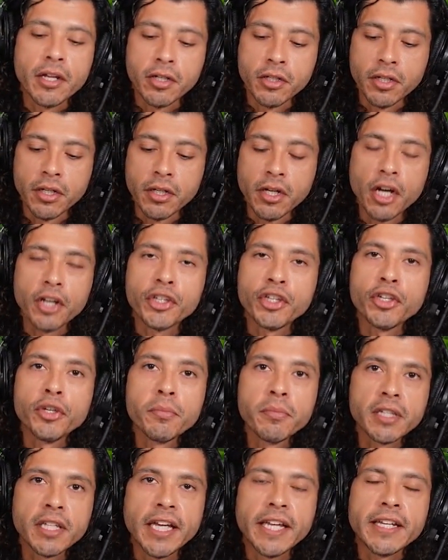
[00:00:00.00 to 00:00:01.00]
it could
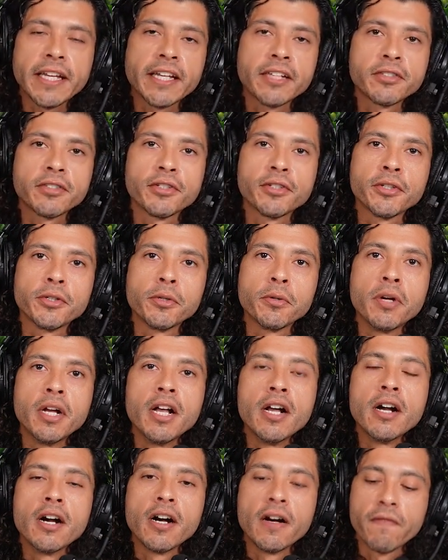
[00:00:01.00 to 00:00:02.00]
accumulate
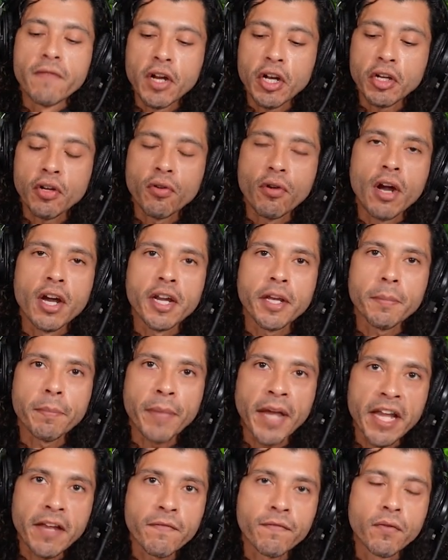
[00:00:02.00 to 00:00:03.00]
into a very
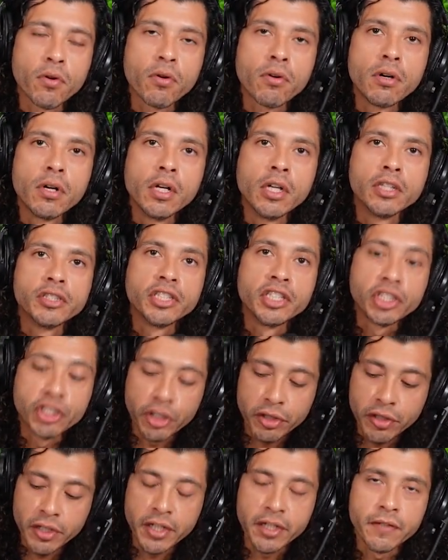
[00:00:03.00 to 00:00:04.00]
chronic, painful,
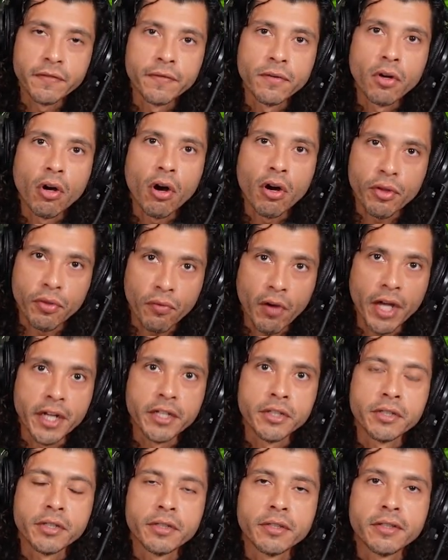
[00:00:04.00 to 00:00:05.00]
degenerative
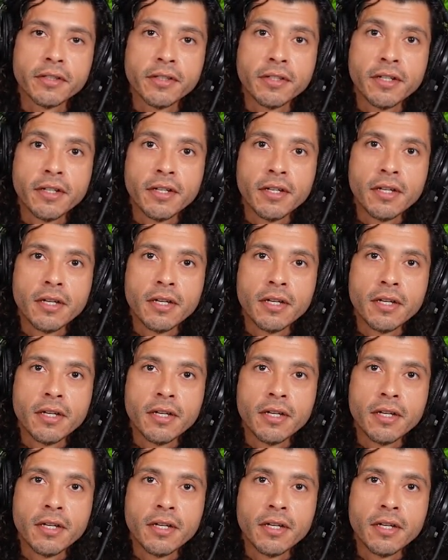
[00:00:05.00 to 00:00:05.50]
arthritis.